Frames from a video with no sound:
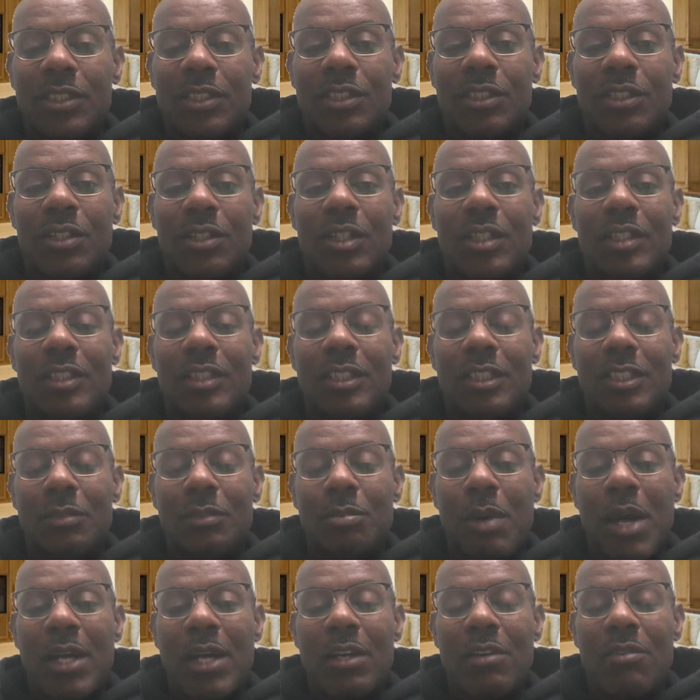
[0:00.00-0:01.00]
series,
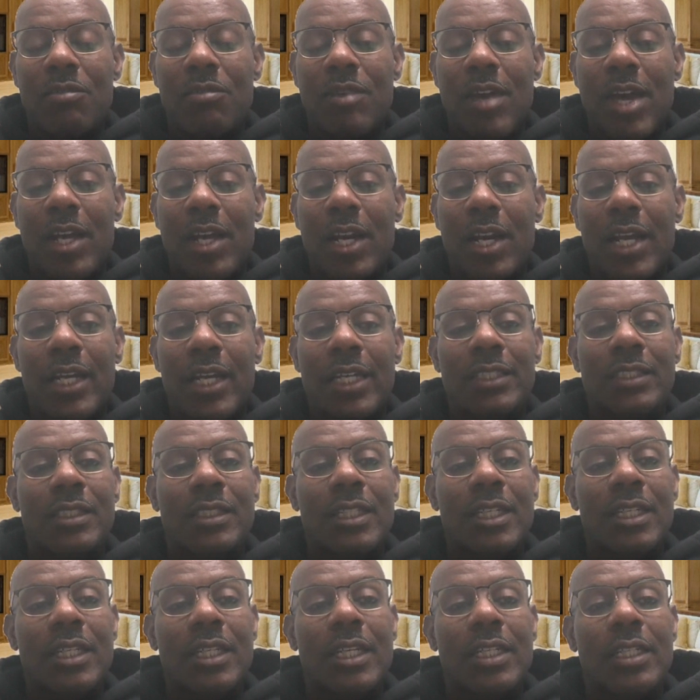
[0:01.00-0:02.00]
despite the fact, like I
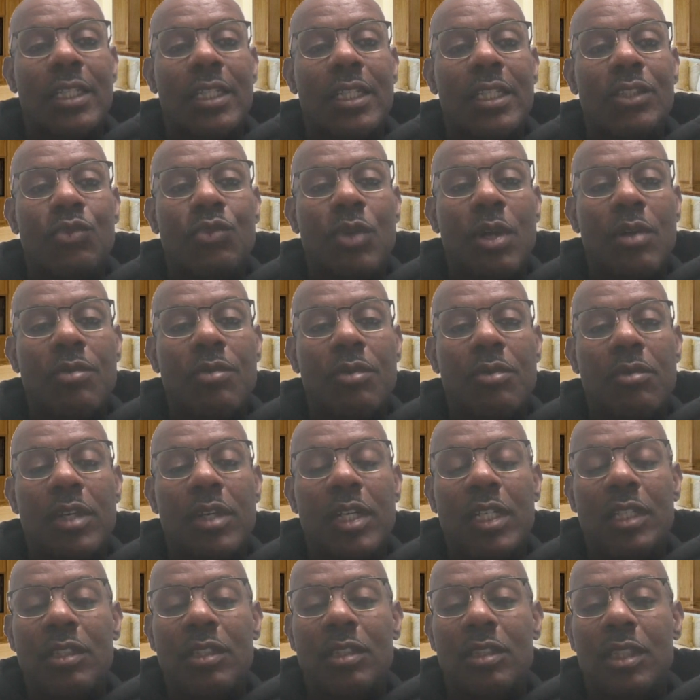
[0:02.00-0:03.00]
said, that these
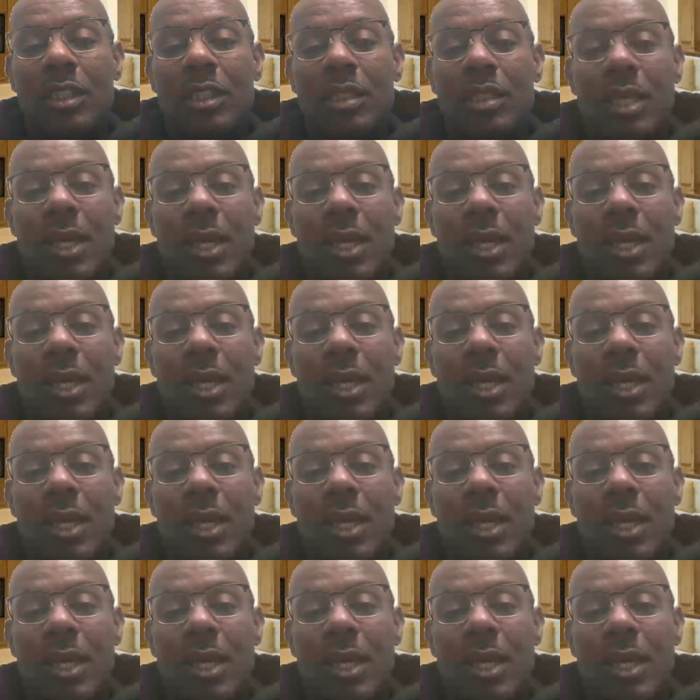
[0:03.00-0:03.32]
referees just